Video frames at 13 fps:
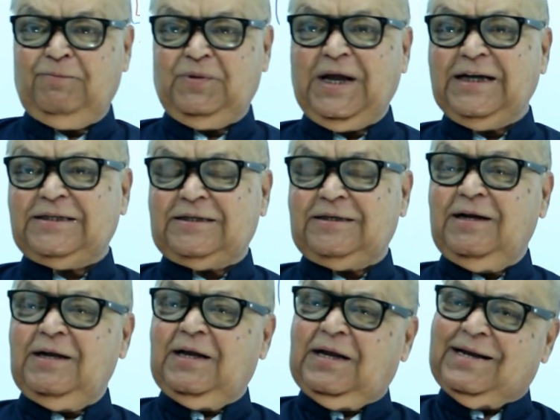Thus,
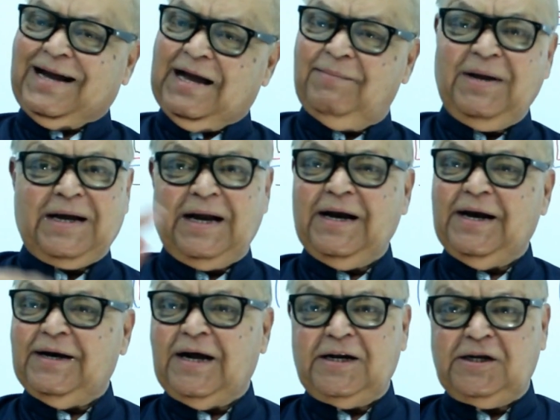chemical
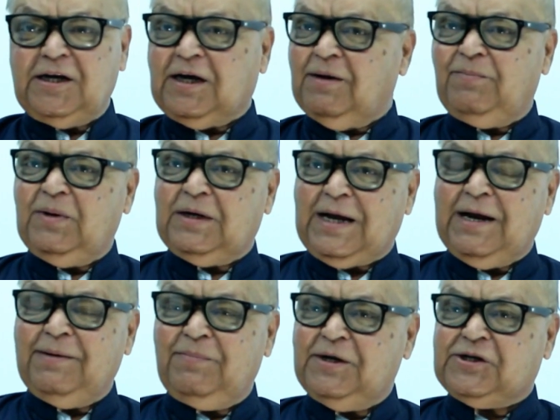energy can be,
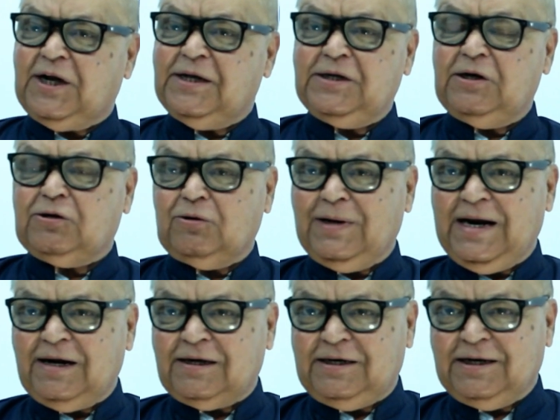can be changed into
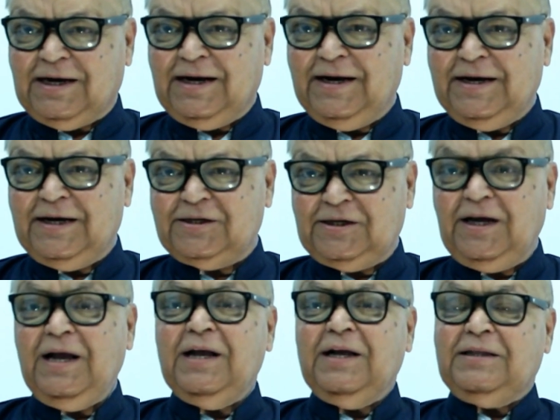electrical energy.